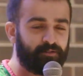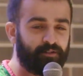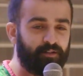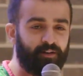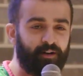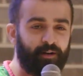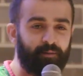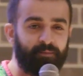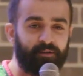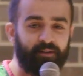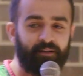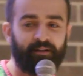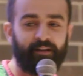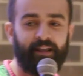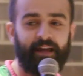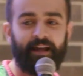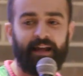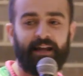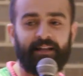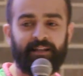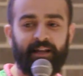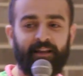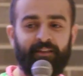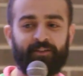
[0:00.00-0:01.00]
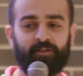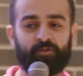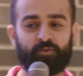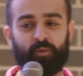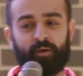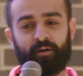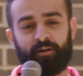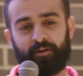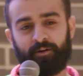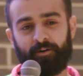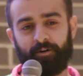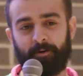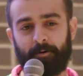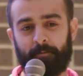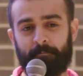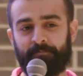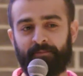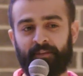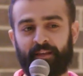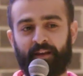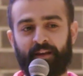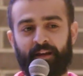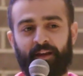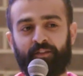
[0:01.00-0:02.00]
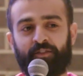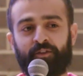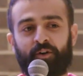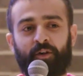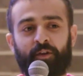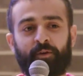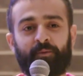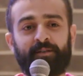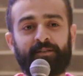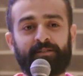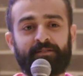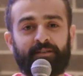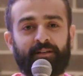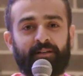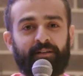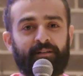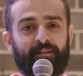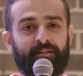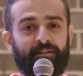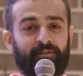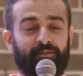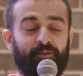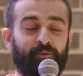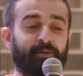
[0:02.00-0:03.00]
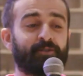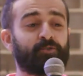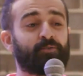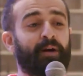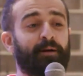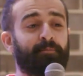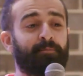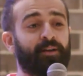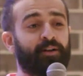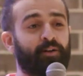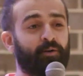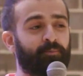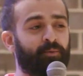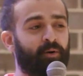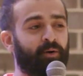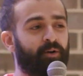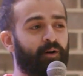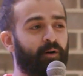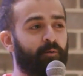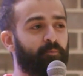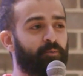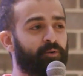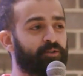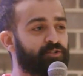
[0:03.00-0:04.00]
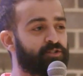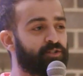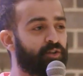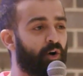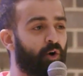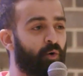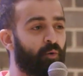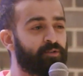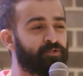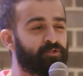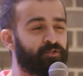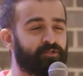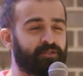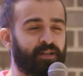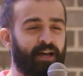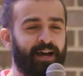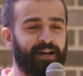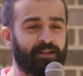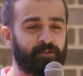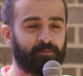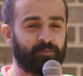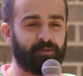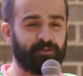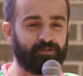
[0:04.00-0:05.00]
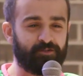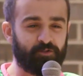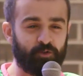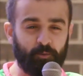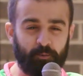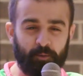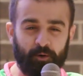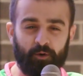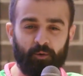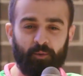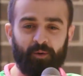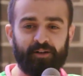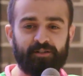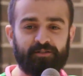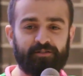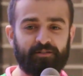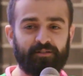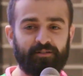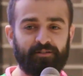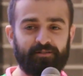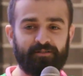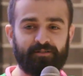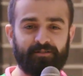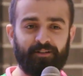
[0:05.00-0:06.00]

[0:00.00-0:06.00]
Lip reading: You know what I mean? Like I dated this one girl, and the reason why me and her broke up was she always used to ask me stupid questions.